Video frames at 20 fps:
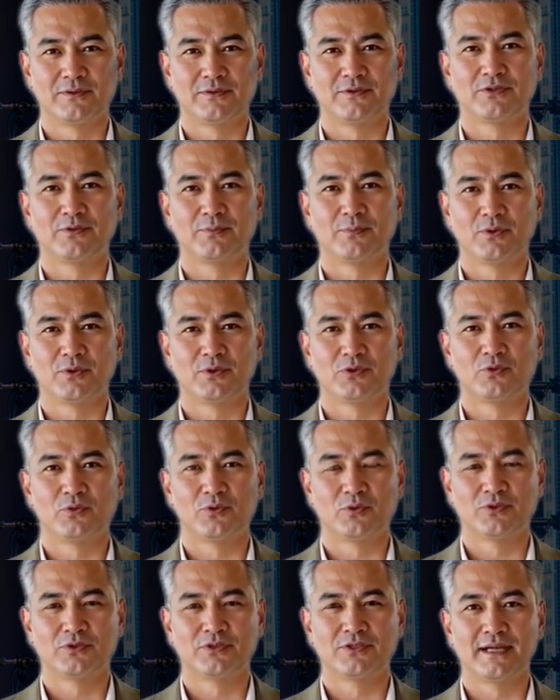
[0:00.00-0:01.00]

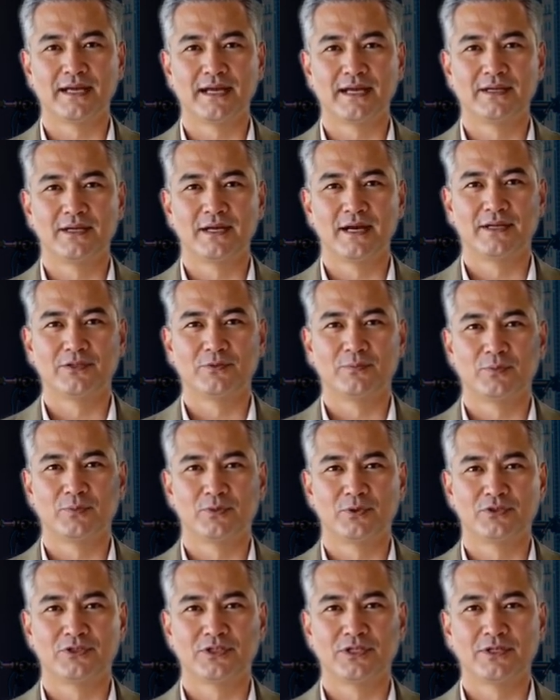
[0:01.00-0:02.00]
spirituals and gospel
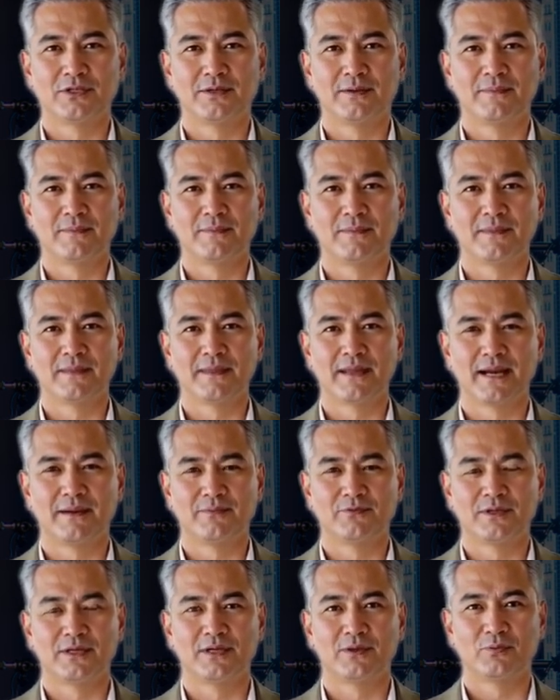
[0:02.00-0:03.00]
music,
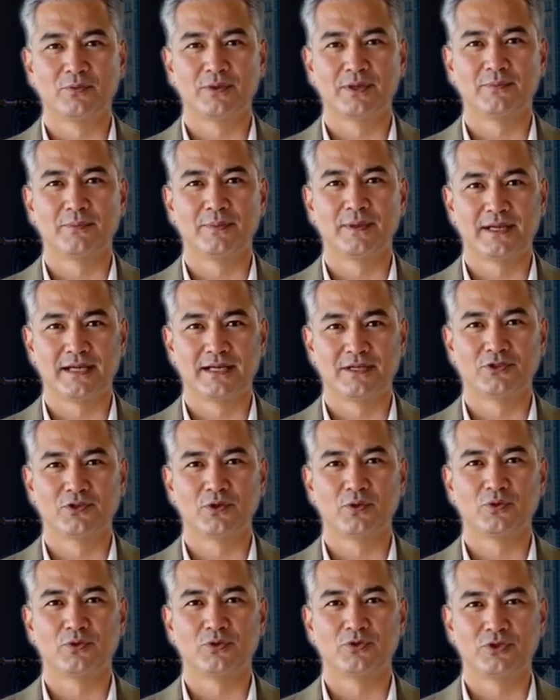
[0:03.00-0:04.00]
African rhythmic and
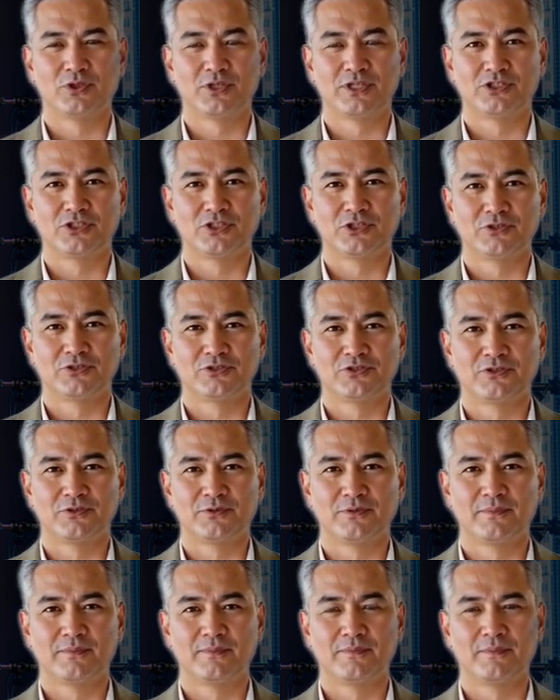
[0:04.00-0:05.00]
tonal traditions,
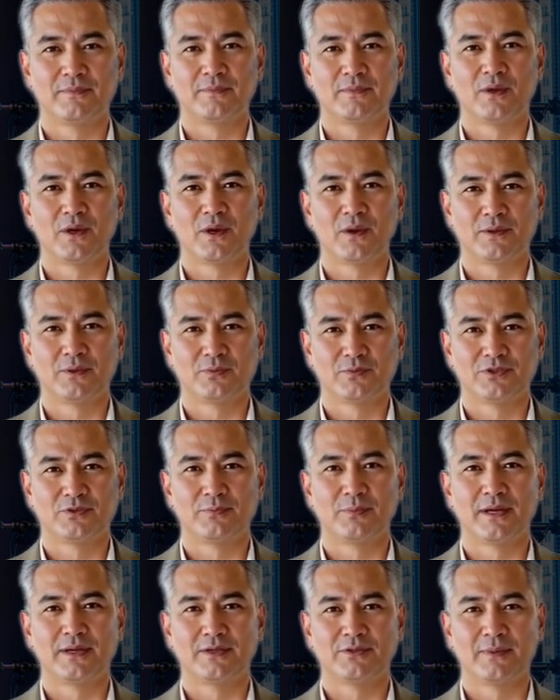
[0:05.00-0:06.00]
call and
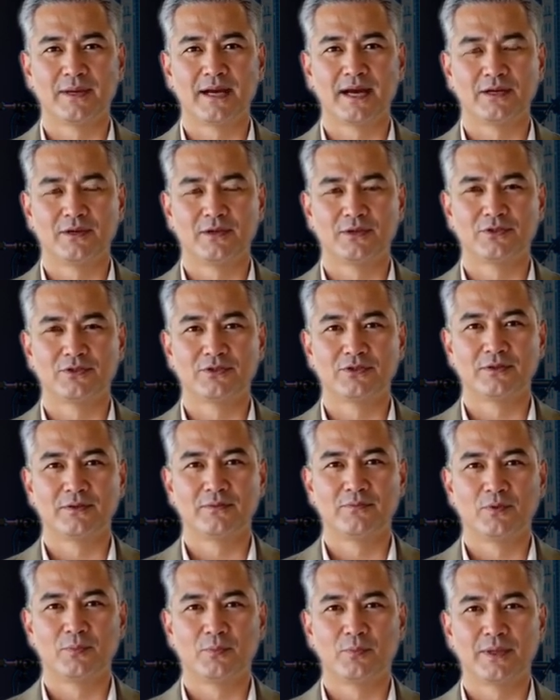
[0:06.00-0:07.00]
response patterns
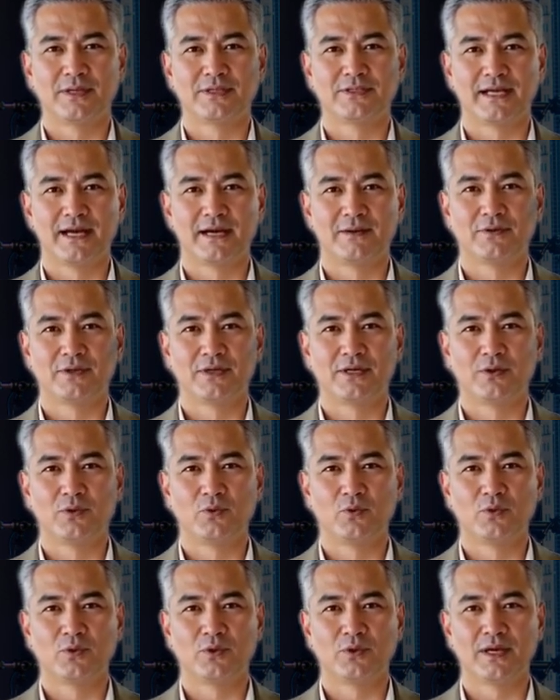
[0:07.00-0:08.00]
from West African
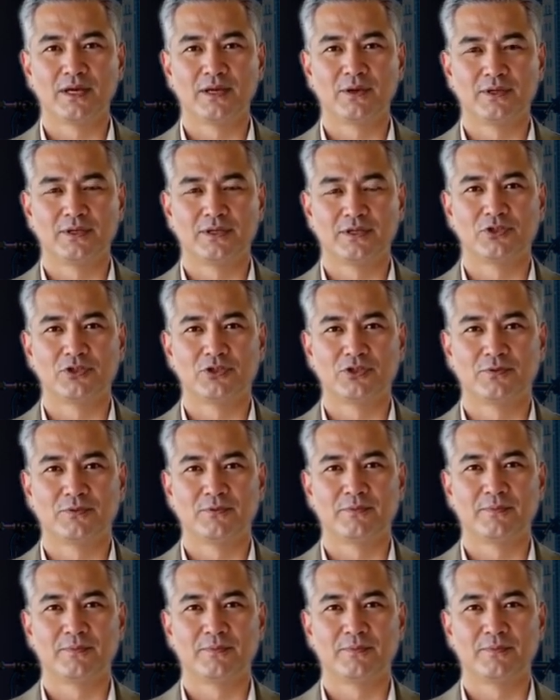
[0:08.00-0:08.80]
oral heritage.